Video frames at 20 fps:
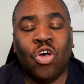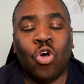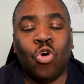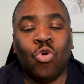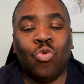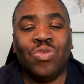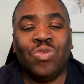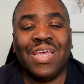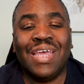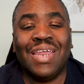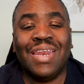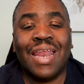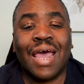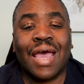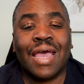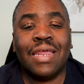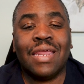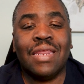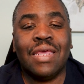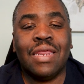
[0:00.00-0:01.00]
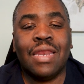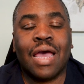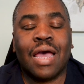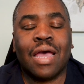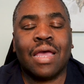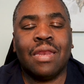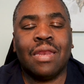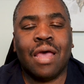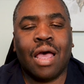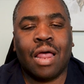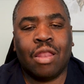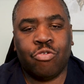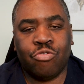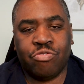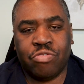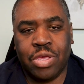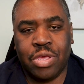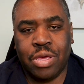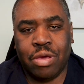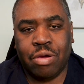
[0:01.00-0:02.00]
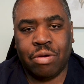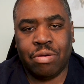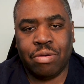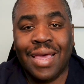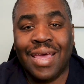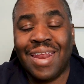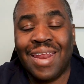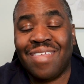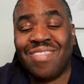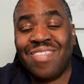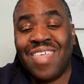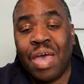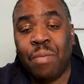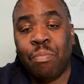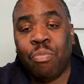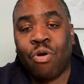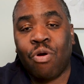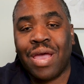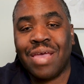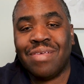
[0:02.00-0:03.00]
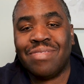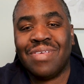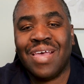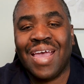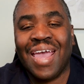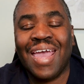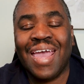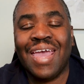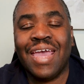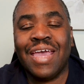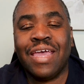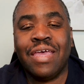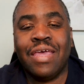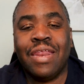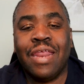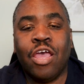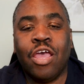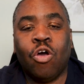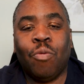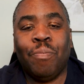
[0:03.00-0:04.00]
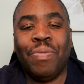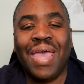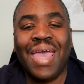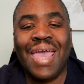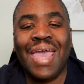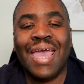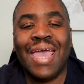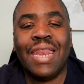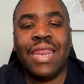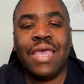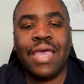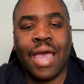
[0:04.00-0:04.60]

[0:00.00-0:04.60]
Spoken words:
only $99 a year? And at that price, it can help any